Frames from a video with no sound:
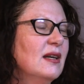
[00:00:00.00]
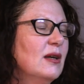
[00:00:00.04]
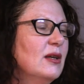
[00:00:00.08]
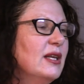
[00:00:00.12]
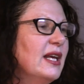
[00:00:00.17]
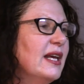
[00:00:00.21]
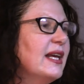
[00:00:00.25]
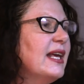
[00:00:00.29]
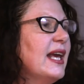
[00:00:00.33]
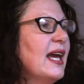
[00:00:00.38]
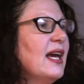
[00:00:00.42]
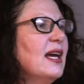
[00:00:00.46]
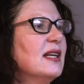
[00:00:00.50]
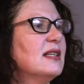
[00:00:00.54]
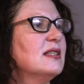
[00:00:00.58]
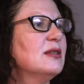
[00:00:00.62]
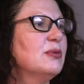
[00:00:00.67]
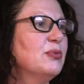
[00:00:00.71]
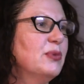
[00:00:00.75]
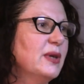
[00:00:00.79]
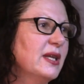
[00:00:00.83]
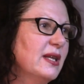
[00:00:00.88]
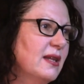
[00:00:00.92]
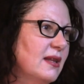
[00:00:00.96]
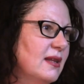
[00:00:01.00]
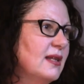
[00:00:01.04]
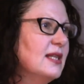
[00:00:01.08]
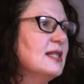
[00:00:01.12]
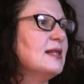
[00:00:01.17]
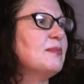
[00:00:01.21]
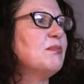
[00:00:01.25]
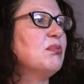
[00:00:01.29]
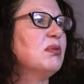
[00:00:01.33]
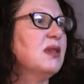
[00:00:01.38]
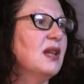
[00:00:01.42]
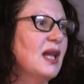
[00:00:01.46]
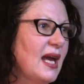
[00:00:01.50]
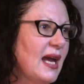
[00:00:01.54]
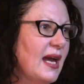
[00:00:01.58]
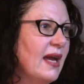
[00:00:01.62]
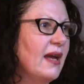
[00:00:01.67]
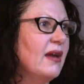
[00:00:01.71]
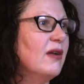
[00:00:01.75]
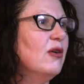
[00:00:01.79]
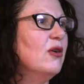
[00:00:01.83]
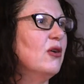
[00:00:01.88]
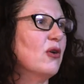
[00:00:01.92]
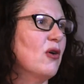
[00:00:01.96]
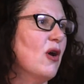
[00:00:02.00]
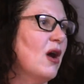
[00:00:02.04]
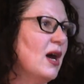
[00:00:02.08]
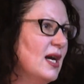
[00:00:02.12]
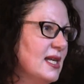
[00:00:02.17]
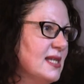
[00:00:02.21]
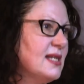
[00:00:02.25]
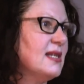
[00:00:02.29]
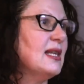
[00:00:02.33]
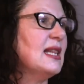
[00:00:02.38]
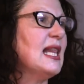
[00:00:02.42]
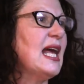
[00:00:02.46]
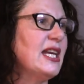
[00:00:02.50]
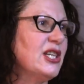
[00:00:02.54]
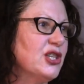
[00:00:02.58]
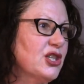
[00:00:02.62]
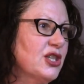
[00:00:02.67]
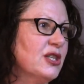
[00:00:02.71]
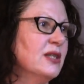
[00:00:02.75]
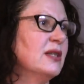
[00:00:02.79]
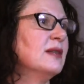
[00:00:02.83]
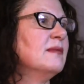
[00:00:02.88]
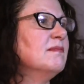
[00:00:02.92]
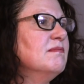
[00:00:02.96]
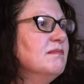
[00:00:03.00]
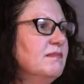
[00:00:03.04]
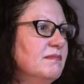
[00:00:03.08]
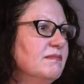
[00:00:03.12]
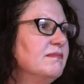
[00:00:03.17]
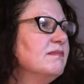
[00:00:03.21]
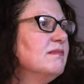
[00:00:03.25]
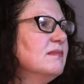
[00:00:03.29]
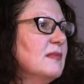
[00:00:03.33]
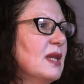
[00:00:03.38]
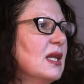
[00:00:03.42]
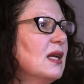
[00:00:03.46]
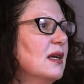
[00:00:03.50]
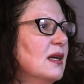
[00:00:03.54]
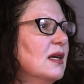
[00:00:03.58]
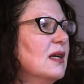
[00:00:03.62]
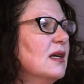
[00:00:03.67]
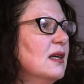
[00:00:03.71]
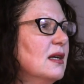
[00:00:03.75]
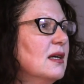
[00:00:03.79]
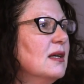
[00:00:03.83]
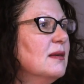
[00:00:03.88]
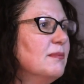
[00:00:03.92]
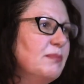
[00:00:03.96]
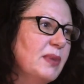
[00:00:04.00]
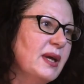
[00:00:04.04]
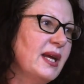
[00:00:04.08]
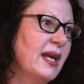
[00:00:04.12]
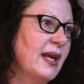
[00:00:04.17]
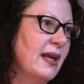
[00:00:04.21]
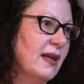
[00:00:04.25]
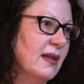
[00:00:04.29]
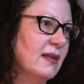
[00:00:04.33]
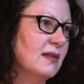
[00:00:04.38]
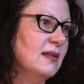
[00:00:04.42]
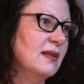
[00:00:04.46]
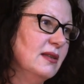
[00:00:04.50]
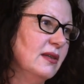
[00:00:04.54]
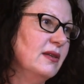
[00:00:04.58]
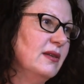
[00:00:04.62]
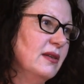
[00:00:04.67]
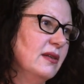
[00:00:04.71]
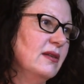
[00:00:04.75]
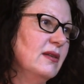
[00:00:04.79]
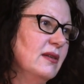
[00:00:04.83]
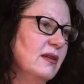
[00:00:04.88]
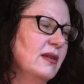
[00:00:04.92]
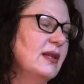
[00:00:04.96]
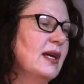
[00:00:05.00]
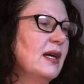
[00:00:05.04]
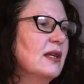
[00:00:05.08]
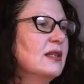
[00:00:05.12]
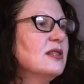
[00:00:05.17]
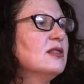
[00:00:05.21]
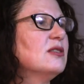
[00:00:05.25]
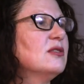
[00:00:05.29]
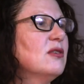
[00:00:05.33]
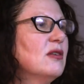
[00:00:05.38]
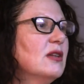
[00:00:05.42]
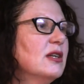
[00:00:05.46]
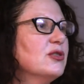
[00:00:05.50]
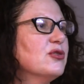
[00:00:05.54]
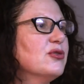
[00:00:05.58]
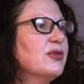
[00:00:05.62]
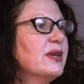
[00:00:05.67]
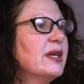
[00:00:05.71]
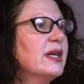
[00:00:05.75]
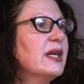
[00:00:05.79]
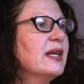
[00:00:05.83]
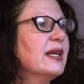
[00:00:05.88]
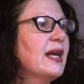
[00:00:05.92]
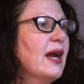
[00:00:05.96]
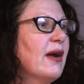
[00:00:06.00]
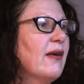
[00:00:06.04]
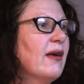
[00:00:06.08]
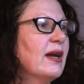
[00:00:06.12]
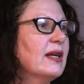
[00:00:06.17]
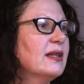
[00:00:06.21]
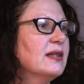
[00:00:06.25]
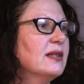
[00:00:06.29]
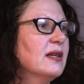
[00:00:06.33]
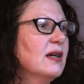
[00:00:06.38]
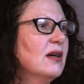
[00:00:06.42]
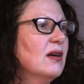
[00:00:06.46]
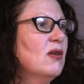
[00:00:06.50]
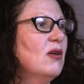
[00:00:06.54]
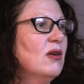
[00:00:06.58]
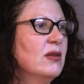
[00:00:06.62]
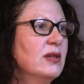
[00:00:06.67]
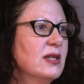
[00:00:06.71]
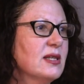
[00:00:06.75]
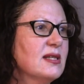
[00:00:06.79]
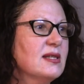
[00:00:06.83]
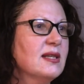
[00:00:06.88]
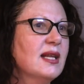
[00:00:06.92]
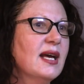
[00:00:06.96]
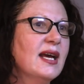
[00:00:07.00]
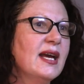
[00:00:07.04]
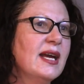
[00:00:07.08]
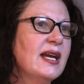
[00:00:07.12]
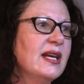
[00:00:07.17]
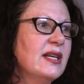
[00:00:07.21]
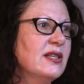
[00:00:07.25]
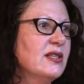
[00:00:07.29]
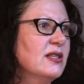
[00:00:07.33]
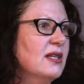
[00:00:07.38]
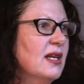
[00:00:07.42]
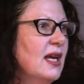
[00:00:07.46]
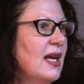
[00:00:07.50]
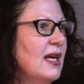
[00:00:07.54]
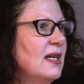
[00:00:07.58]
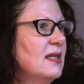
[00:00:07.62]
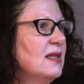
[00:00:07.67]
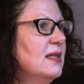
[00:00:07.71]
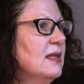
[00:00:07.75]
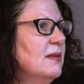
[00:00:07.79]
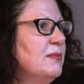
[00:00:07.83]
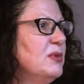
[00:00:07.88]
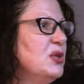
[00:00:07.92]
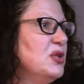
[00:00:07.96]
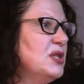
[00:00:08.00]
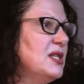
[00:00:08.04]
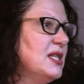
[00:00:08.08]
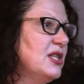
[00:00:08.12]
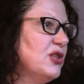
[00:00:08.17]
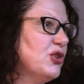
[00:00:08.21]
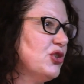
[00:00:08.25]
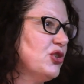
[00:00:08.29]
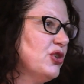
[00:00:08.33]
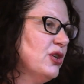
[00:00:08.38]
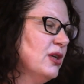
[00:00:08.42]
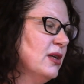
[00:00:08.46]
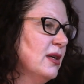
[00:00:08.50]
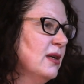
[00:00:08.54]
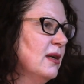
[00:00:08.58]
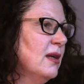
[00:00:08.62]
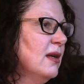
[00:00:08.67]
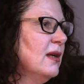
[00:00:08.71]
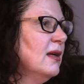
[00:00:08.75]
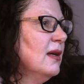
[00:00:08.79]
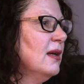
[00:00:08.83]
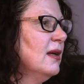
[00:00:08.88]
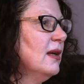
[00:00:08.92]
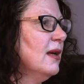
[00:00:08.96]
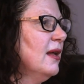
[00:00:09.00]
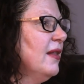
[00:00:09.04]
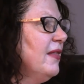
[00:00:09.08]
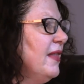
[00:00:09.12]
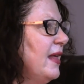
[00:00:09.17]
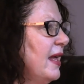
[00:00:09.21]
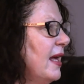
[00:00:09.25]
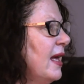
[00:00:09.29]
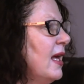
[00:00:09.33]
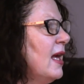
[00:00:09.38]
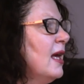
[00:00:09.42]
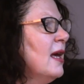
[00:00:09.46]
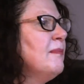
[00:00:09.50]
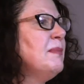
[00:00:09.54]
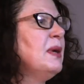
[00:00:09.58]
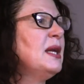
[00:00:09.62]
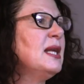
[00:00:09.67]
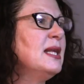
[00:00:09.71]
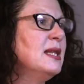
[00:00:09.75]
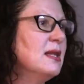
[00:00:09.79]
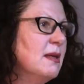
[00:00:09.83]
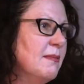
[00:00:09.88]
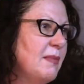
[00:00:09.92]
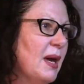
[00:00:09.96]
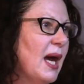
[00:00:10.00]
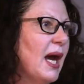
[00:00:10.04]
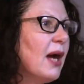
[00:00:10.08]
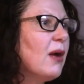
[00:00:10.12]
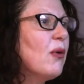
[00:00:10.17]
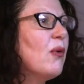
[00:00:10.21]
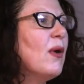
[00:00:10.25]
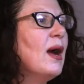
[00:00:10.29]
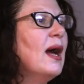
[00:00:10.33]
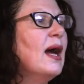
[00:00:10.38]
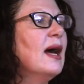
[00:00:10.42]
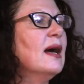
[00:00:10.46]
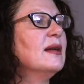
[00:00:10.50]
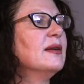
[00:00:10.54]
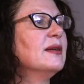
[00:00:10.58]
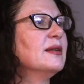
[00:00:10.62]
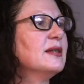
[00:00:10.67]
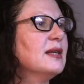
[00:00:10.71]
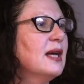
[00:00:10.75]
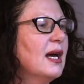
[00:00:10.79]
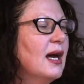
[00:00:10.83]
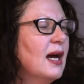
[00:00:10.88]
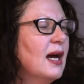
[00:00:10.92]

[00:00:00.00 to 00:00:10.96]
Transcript: you get with this play her isolation, being you know, that solitary character on the stage and the musician there, but in the background.